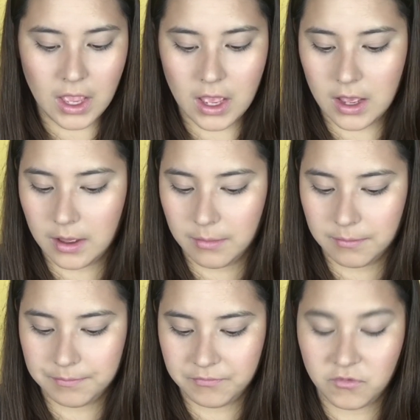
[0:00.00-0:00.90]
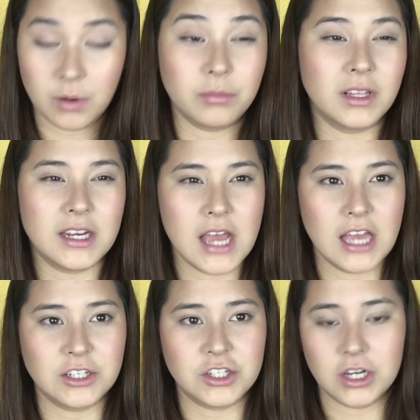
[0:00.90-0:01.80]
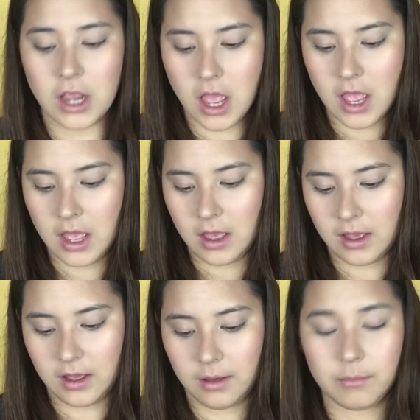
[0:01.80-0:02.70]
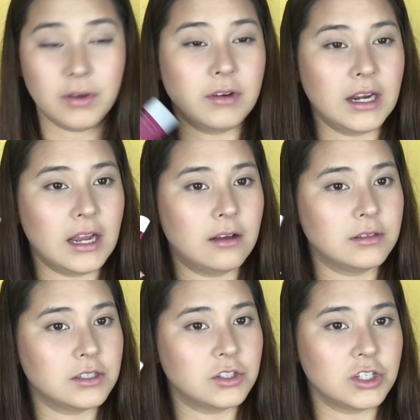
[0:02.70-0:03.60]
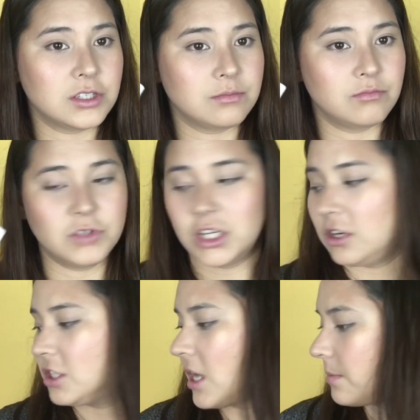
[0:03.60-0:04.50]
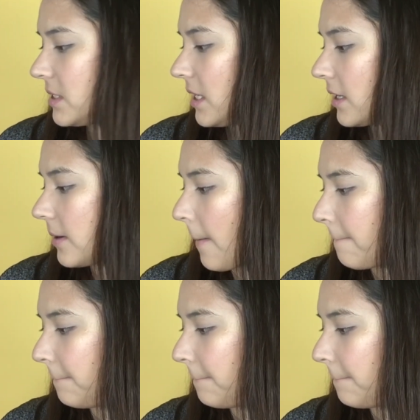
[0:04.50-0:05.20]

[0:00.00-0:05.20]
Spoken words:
from Laneige. But right now this is just cherry chapstick.